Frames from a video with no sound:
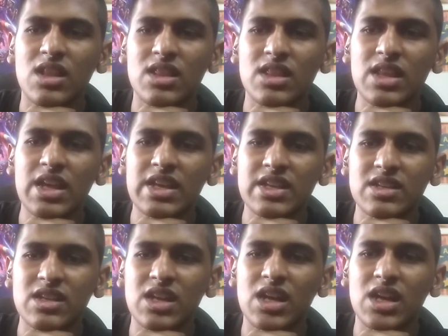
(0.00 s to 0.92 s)
like,
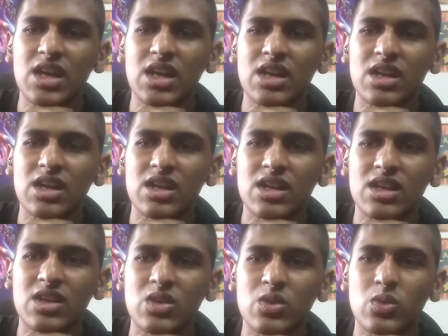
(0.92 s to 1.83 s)

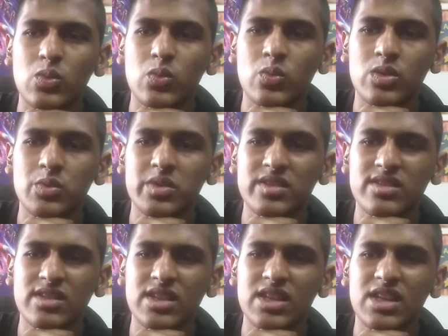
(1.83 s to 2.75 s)
will we
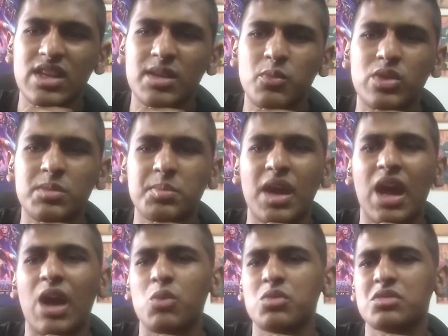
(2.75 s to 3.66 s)
see him with
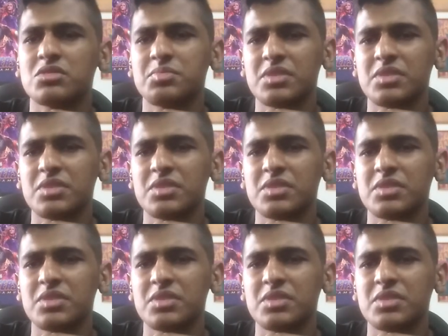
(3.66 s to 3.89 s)
powers?